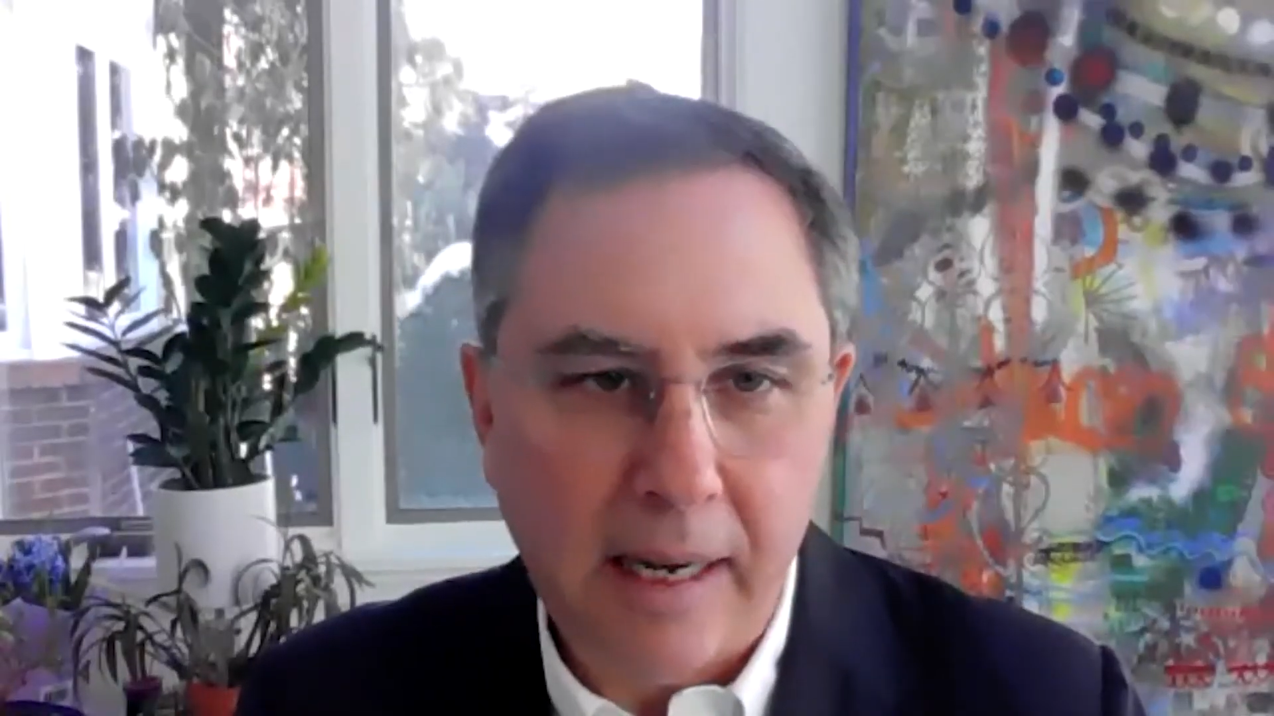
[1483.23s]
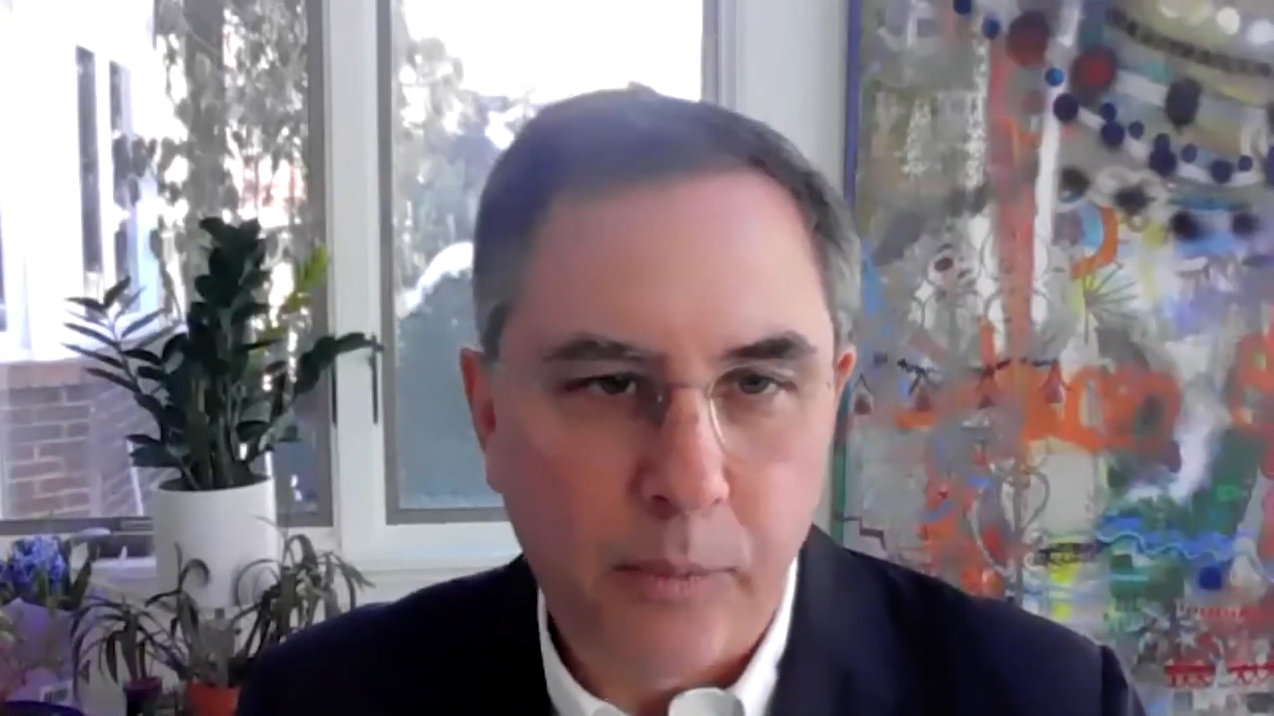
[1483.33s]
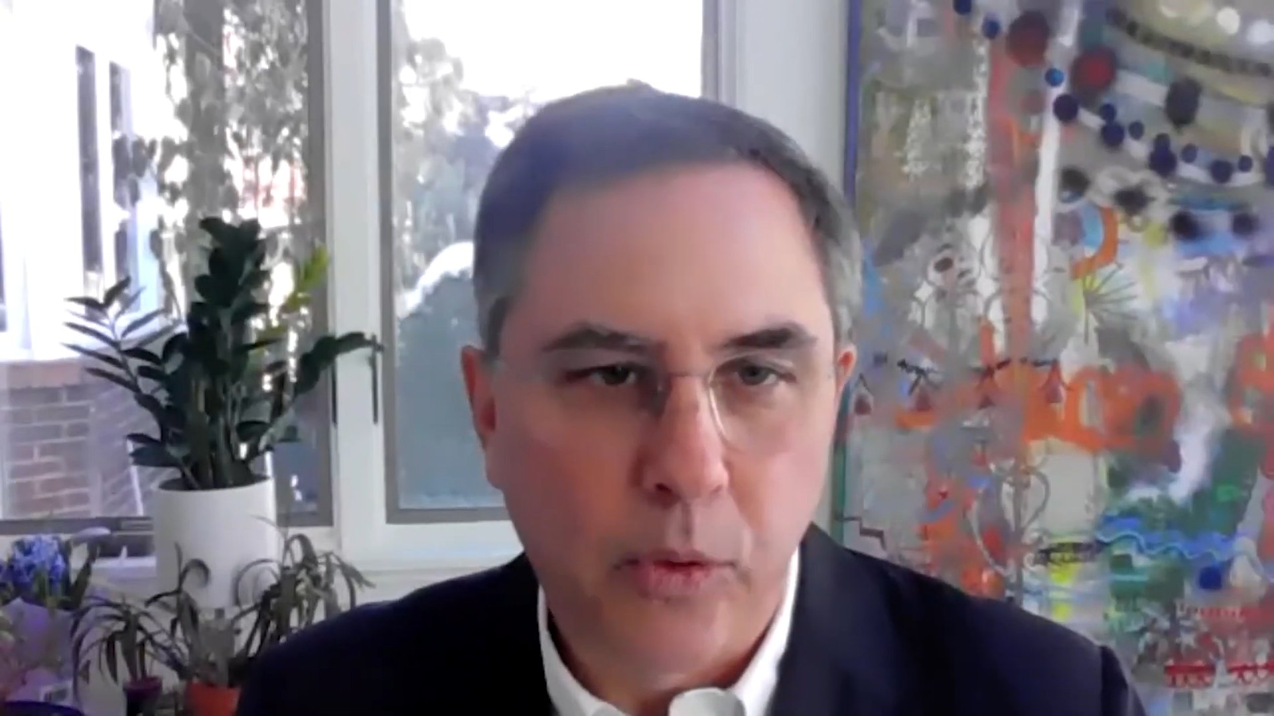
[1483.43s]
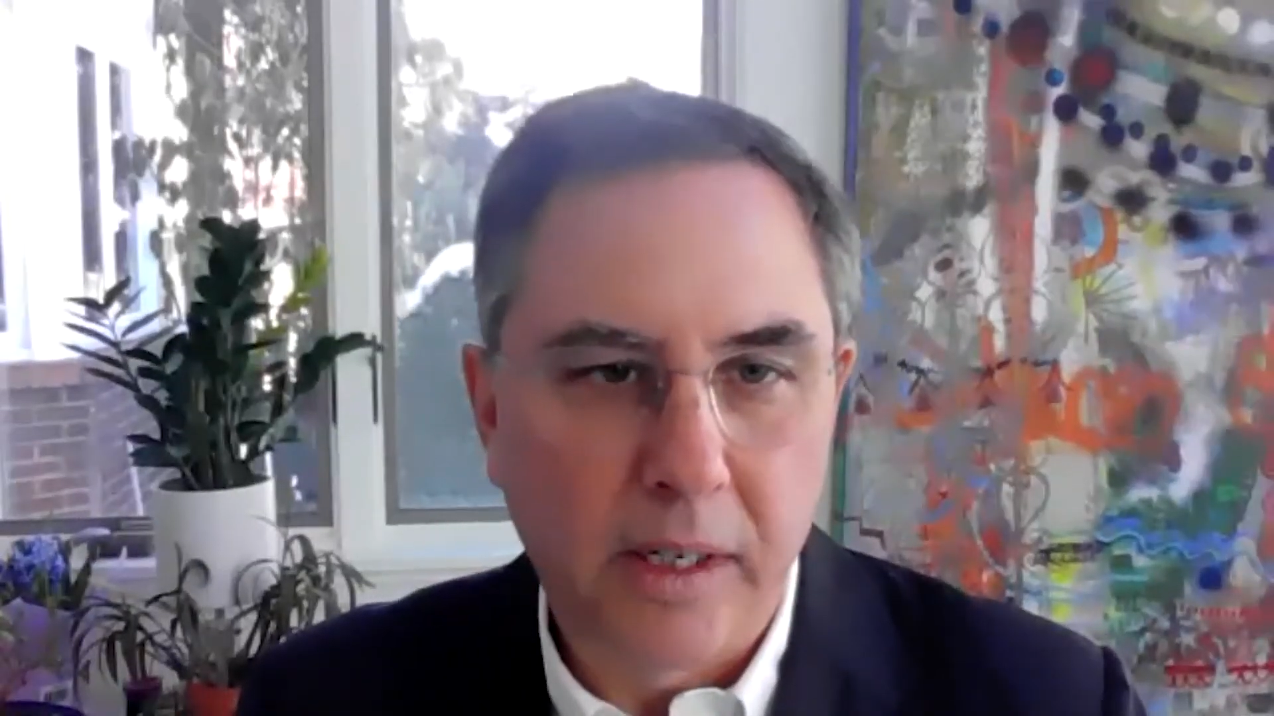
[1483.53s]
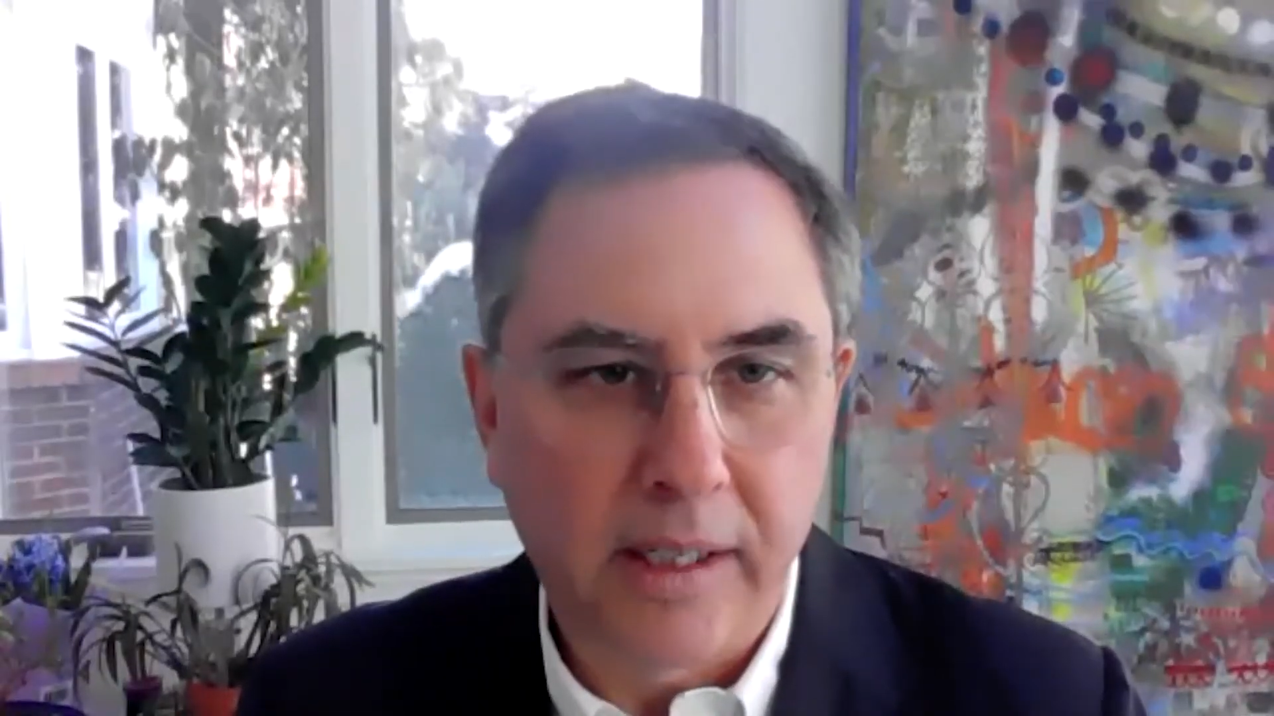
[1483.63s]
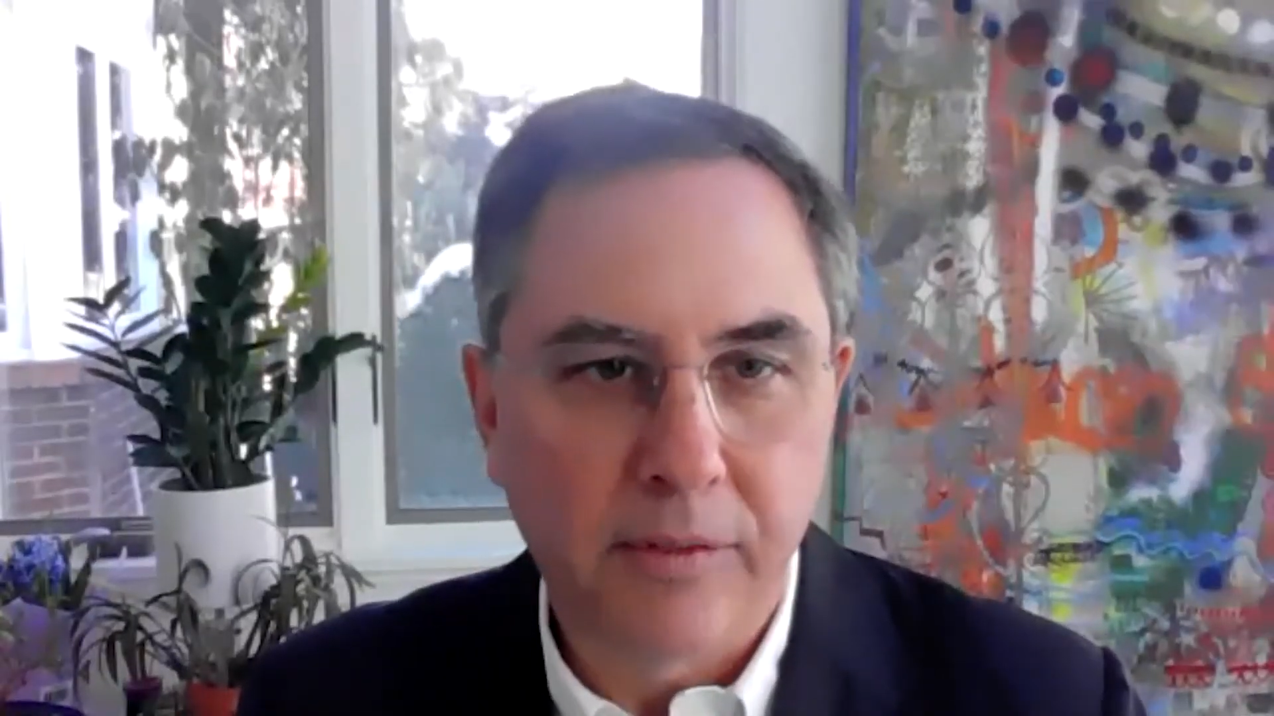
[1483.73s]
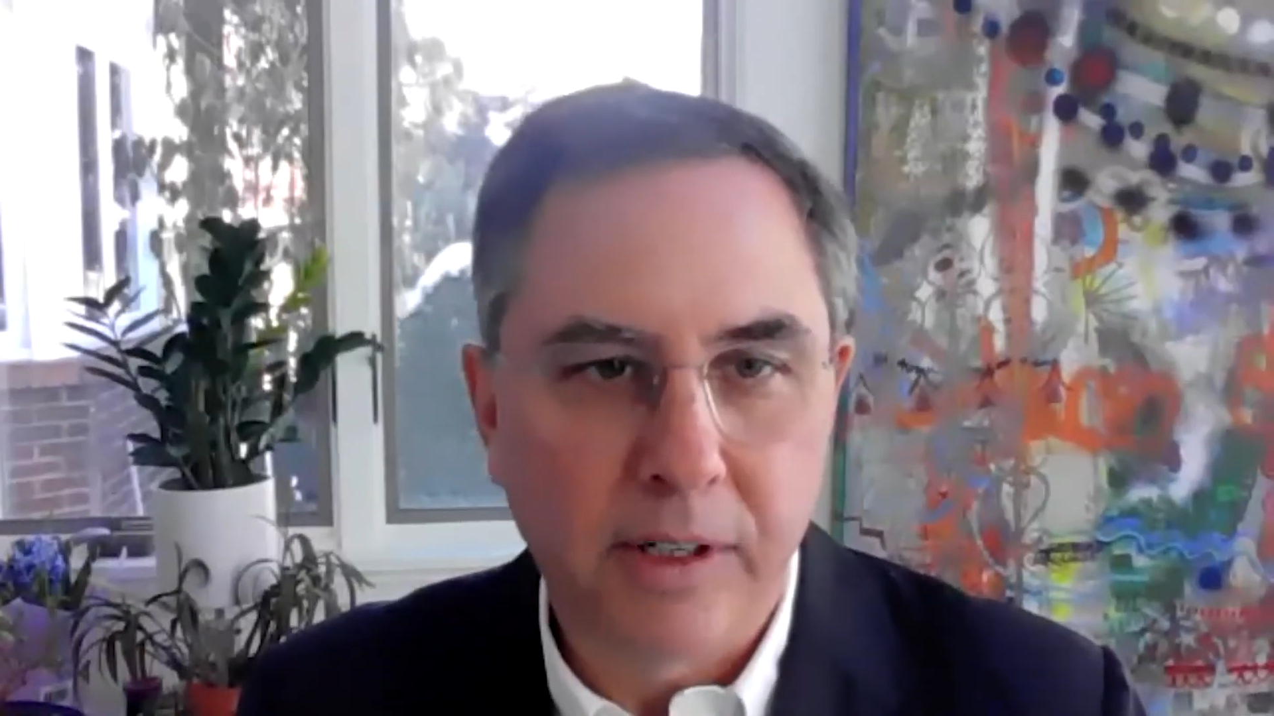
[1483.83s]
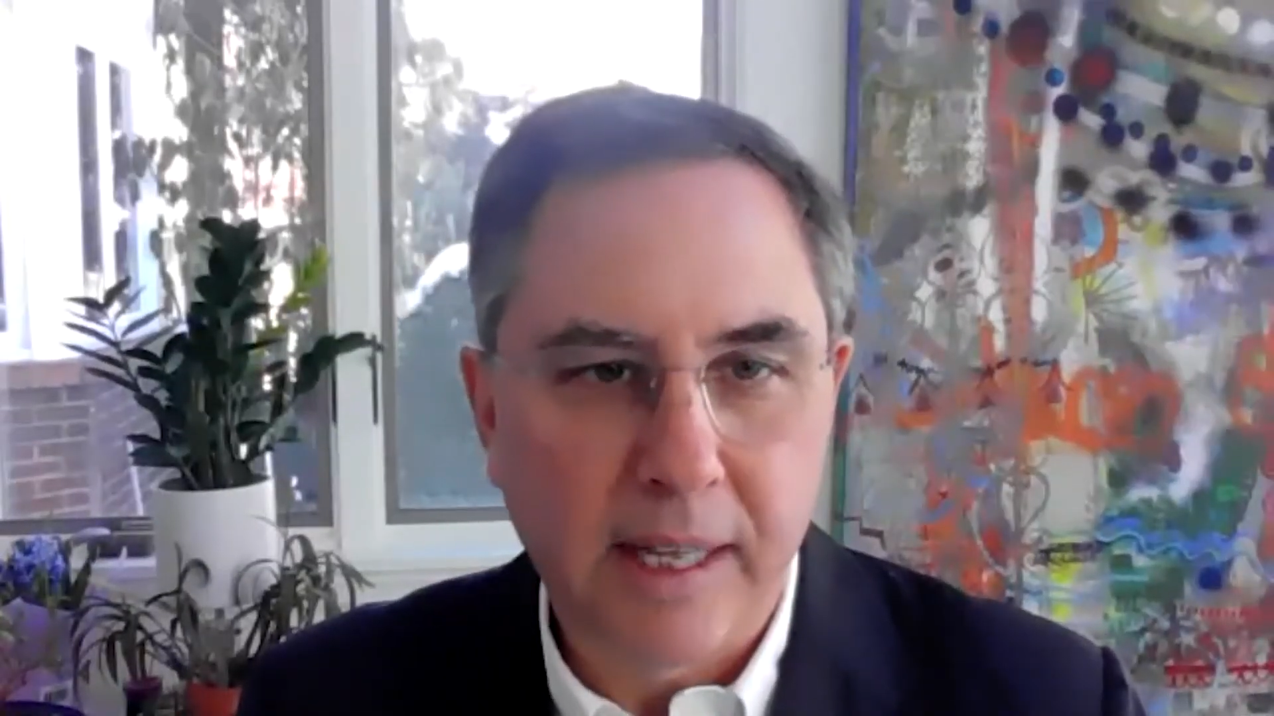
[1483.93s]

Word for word: I wanted to give you